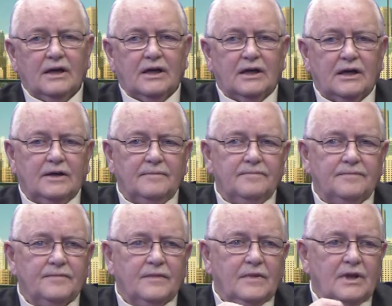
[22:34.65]
um,
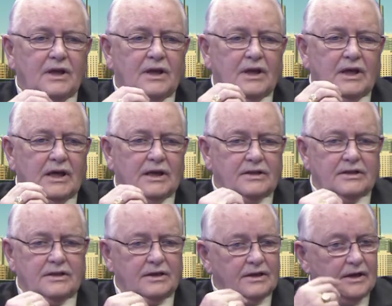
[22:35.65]

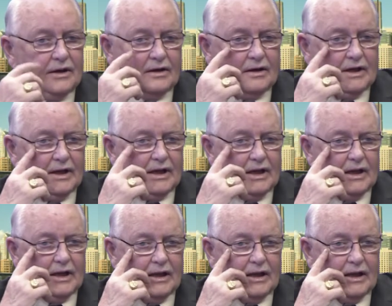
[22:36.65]
it's uh, it